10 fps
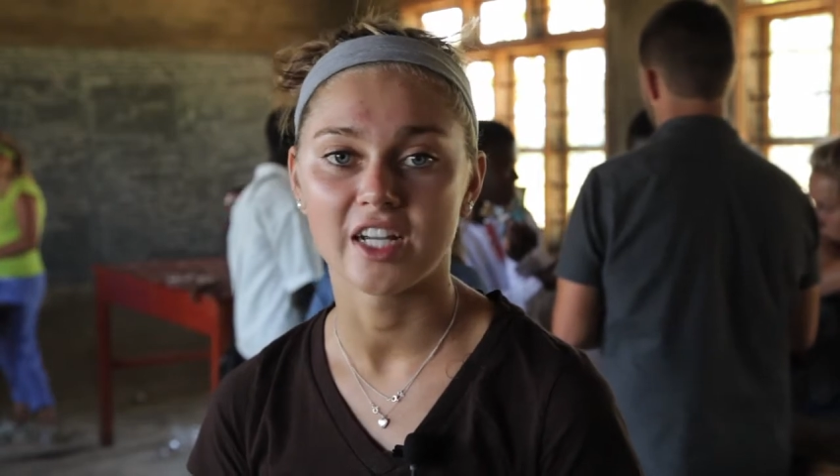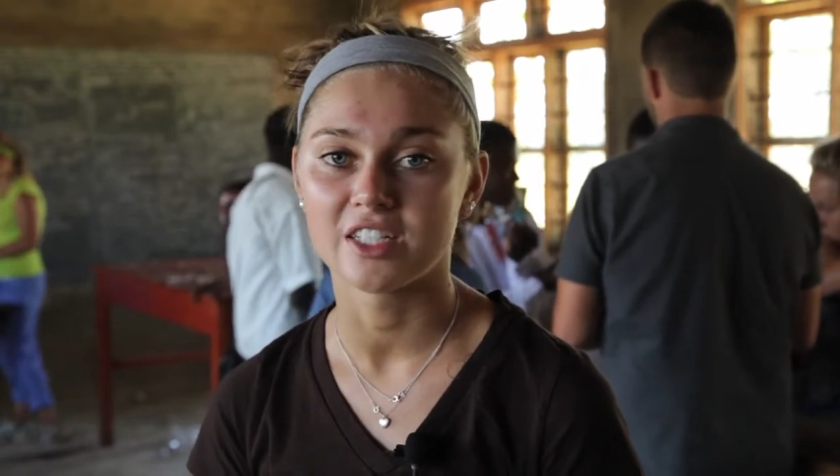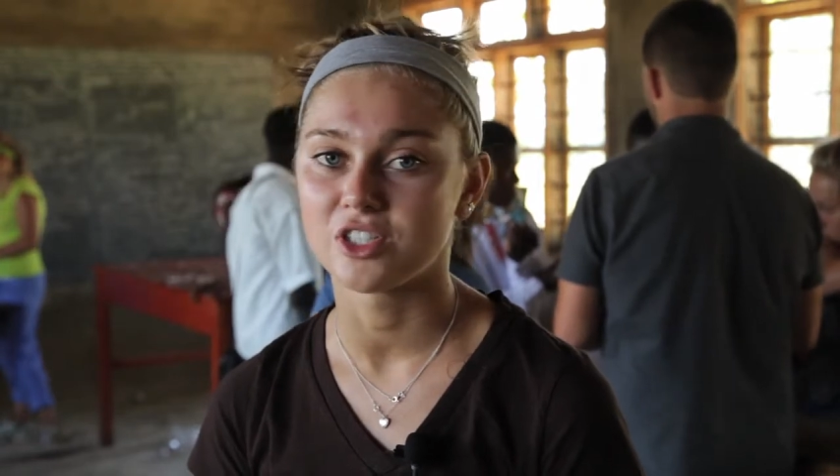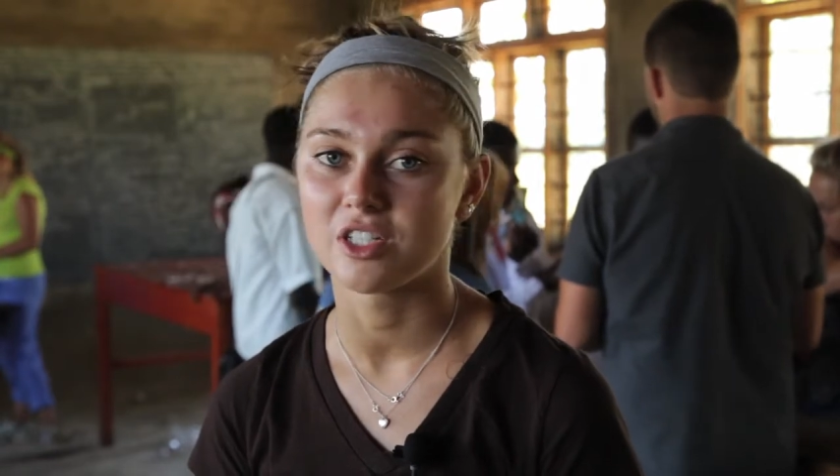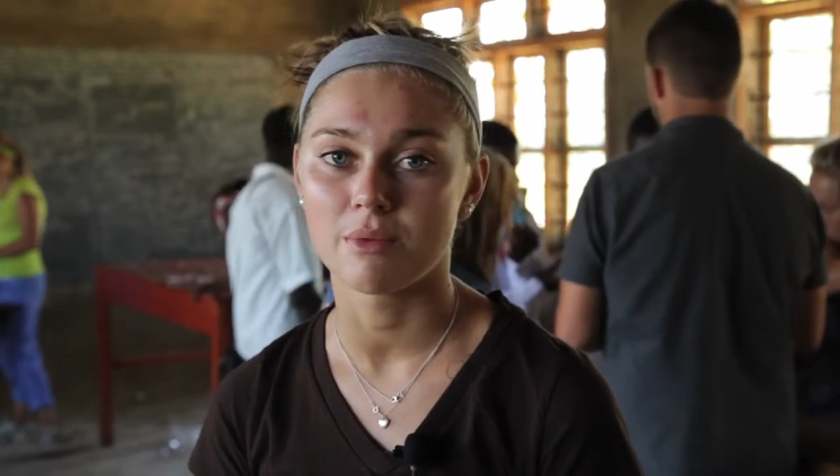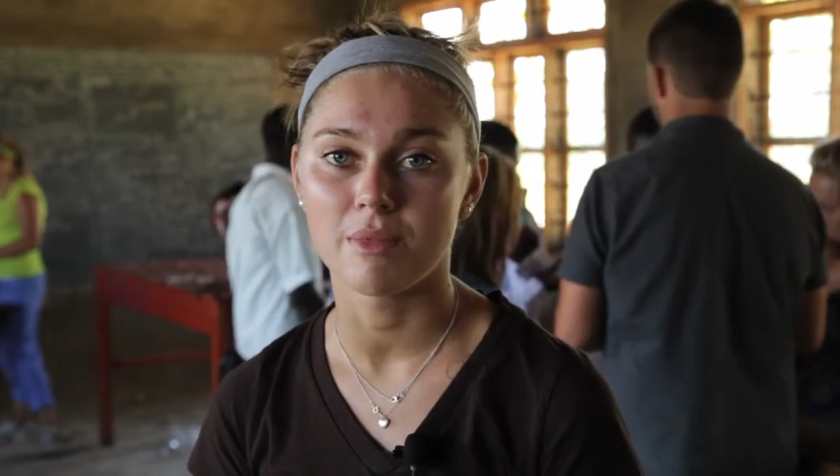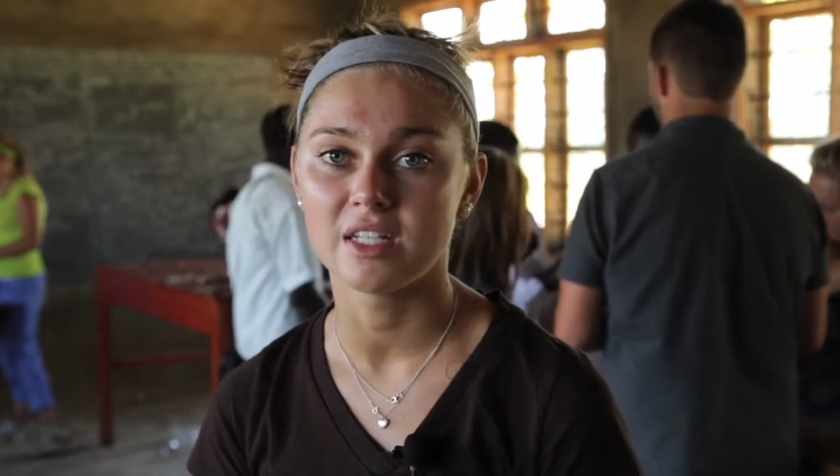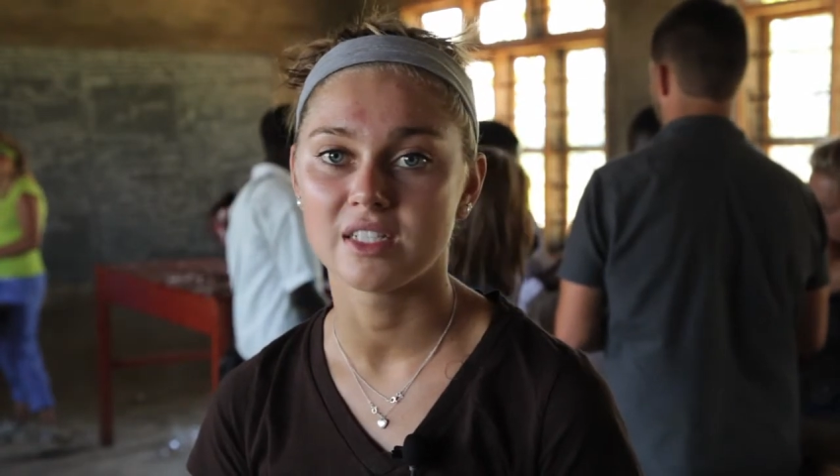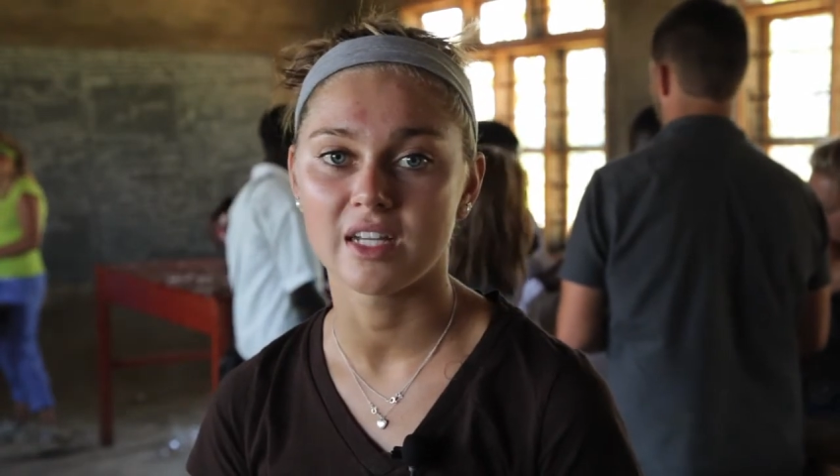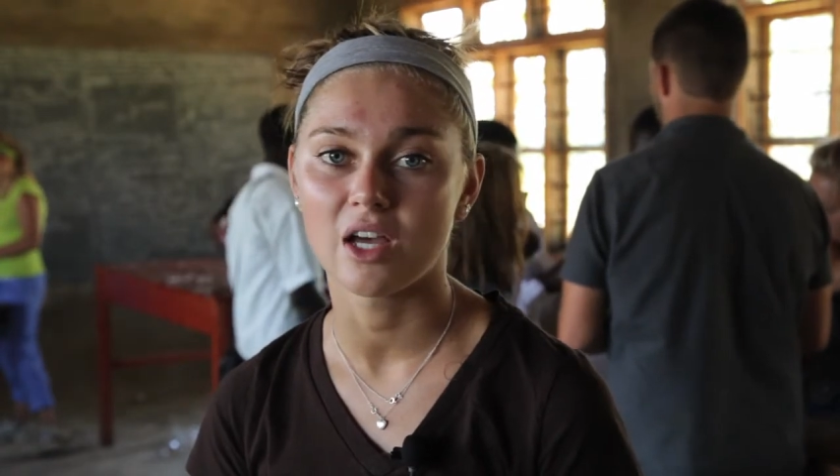It's just
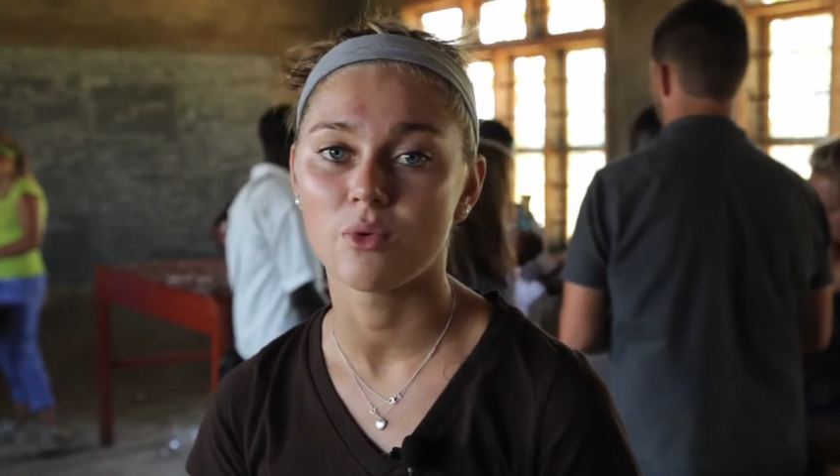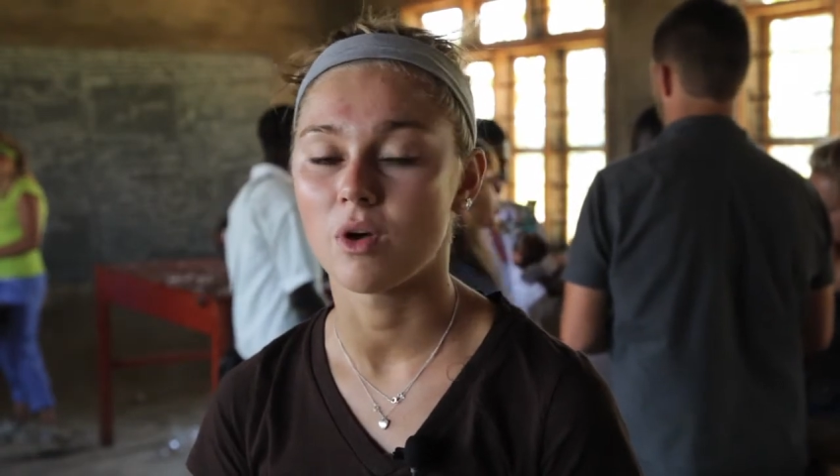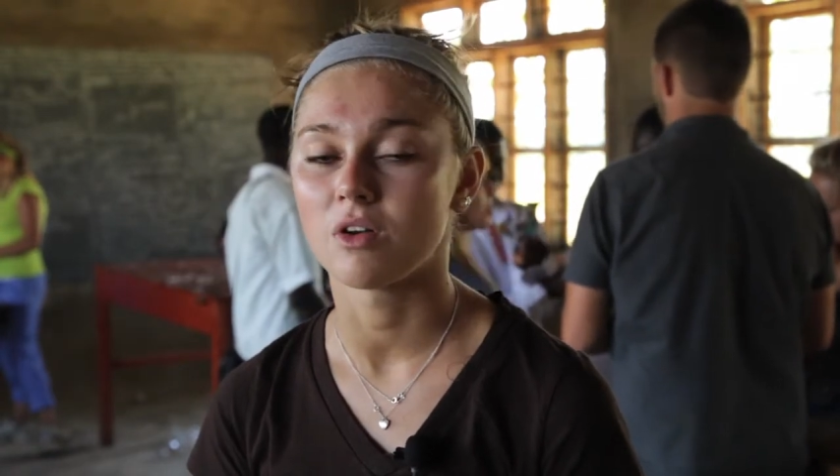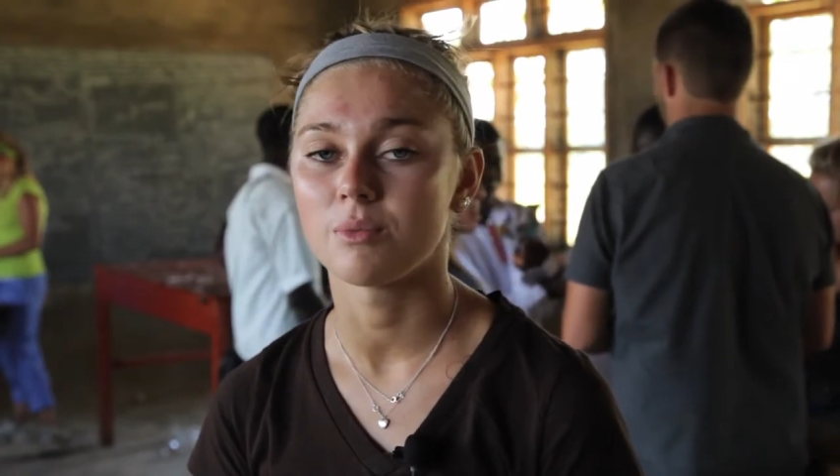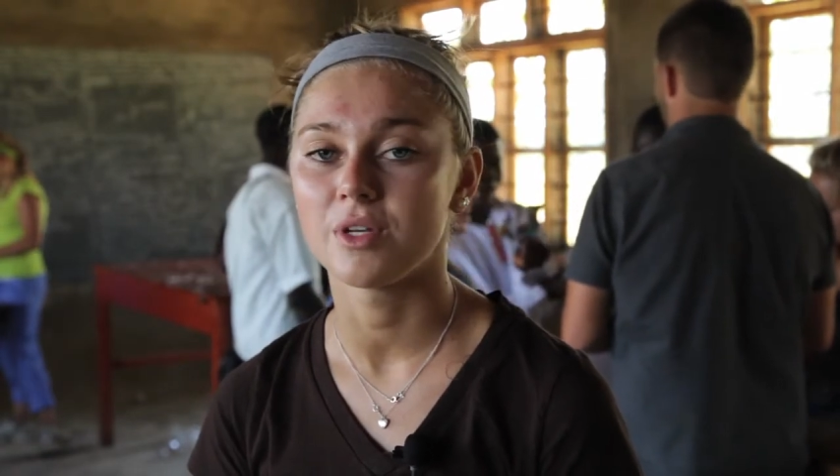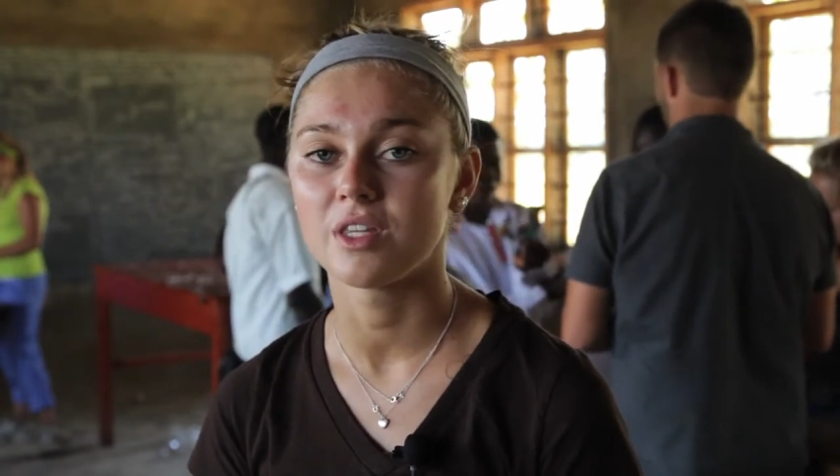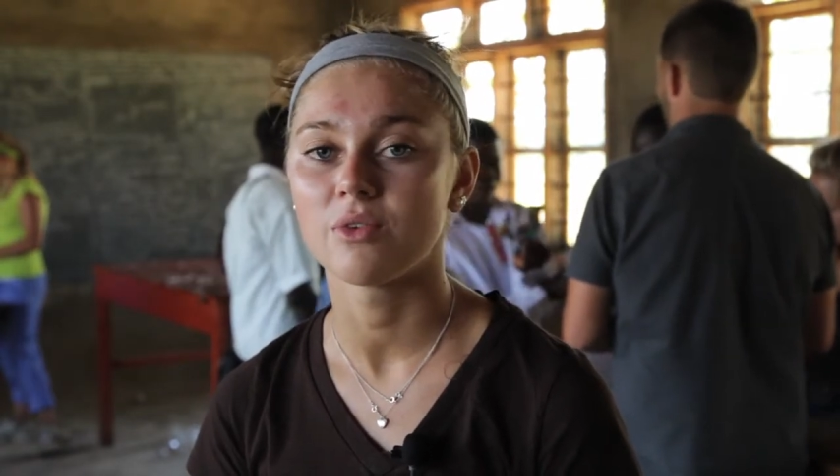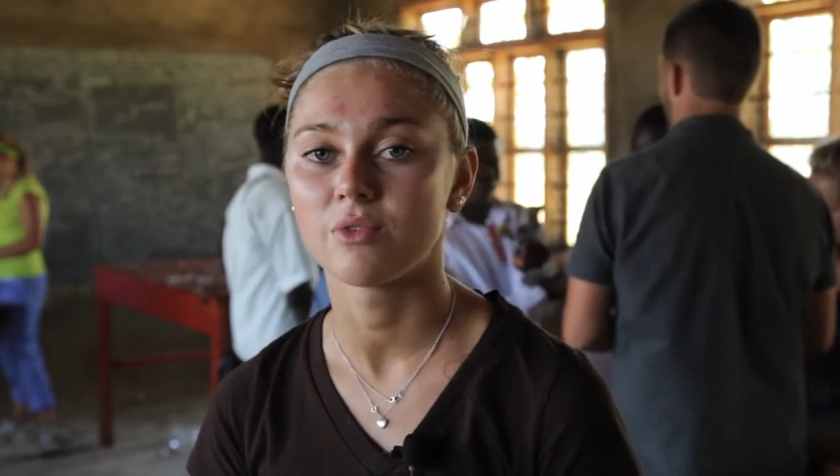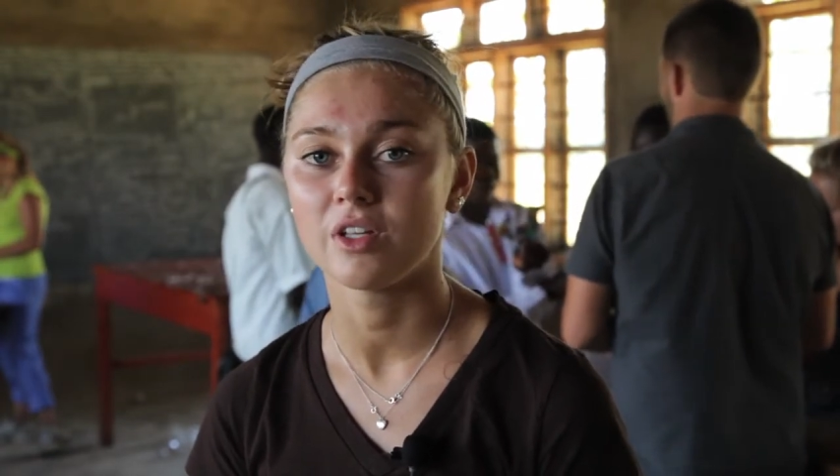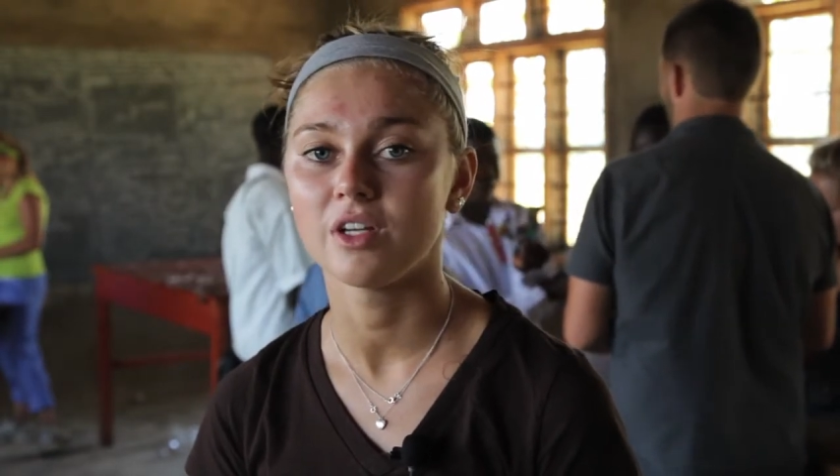amazing how welcoming they
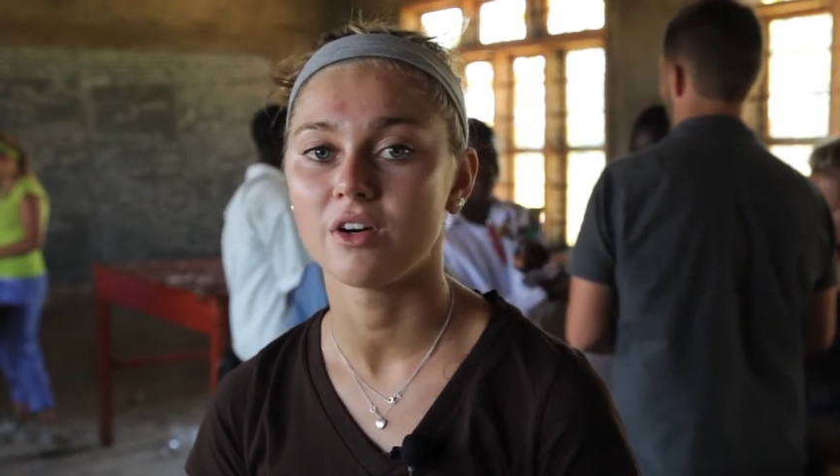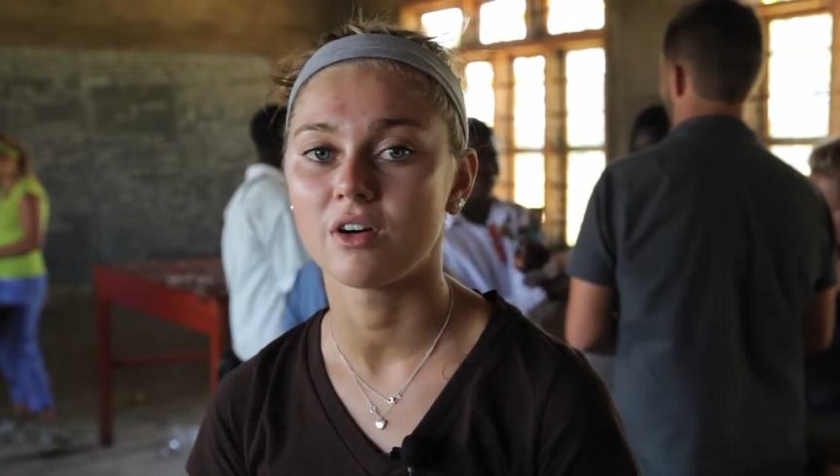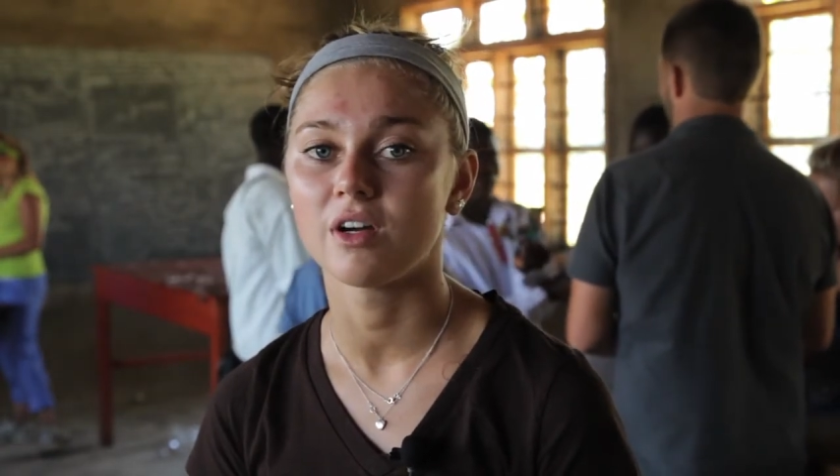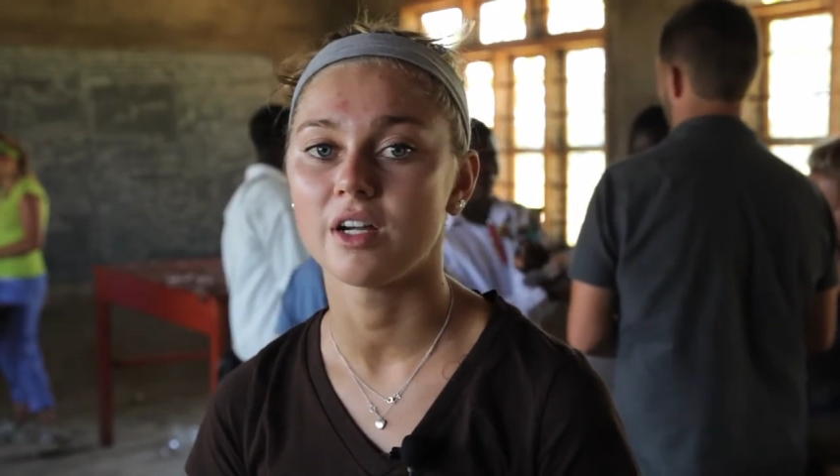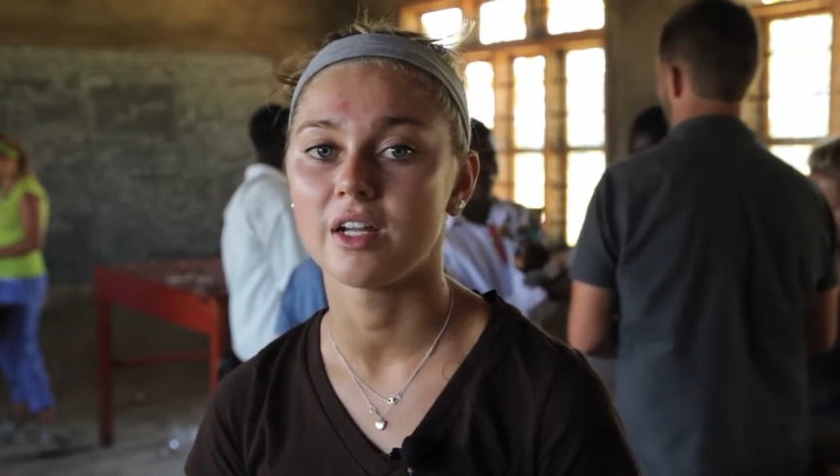really are